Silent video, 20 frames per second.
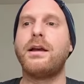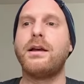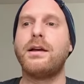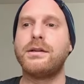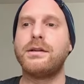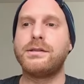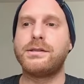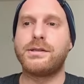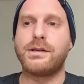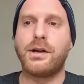
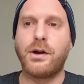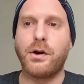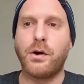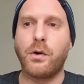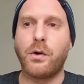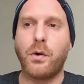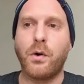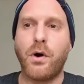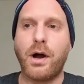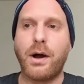
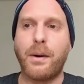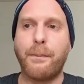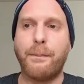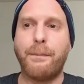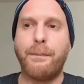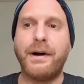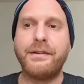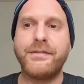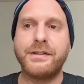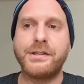So
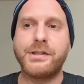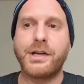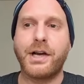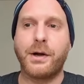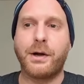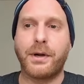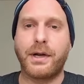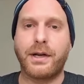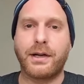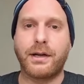buffer
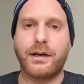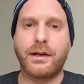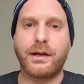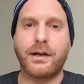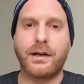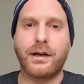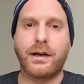sharing.